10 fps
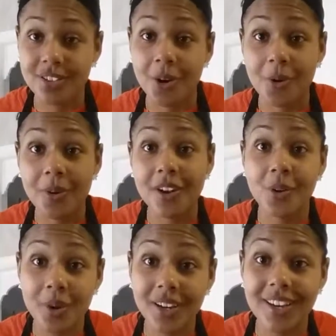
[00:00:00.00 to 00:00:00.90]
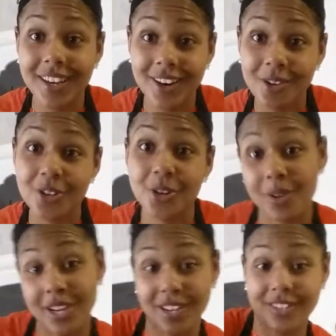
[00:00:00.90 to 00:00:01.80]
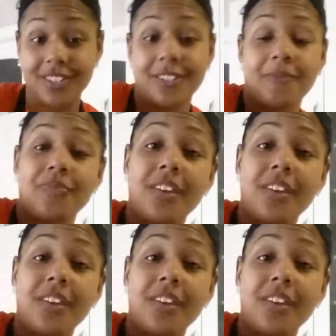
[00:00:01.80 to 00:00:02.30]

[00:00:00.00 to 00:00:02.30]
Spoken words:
So quick, here are the ingredients.